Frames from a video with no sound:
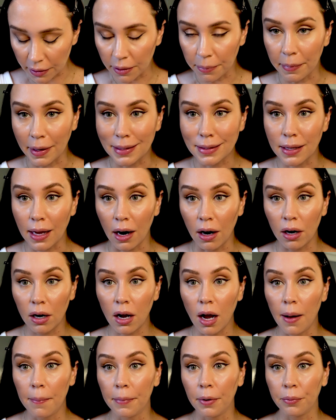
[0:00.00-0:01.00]
the mascara
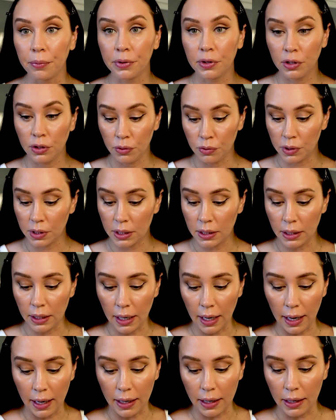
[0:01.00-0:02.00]
combo I'm going to use
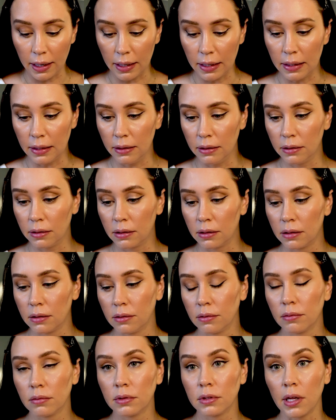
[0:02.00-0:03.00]
today is,
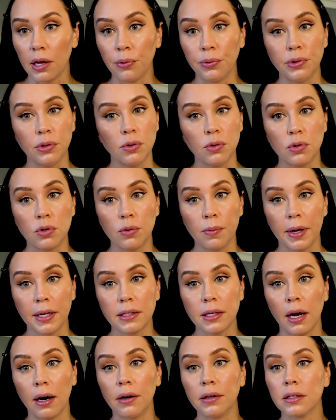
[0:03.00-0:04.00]
I always use two
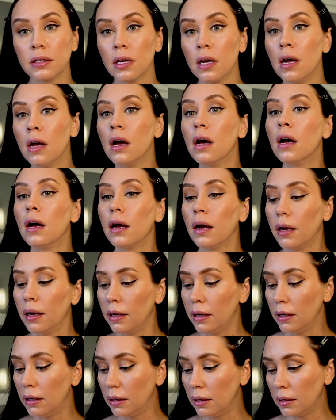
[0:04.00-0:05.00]
mascaras,
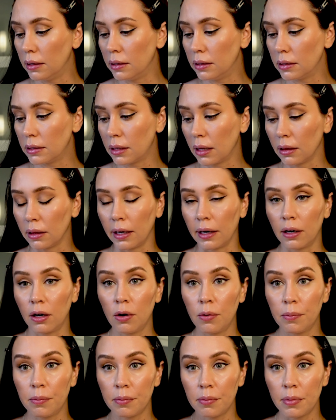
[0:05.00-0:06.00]
is the
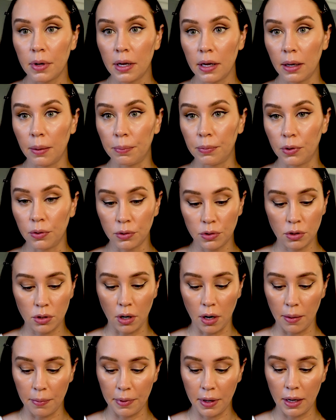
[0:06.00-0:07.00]
Lancome Hypnose
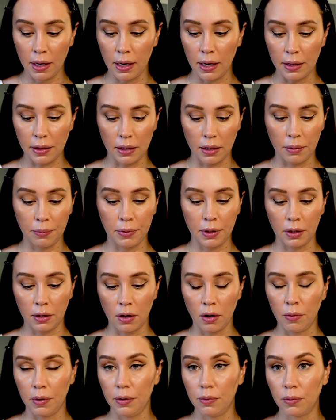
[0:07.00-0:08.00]
Drama, and then I'm going to
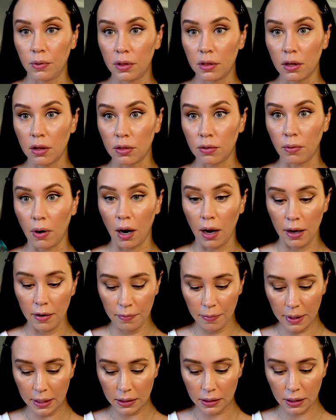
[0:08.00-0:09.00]
go in with the Thrive
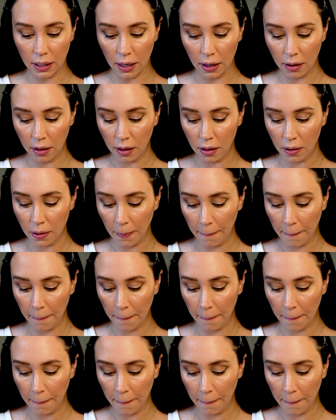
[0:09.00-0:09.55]
mascara.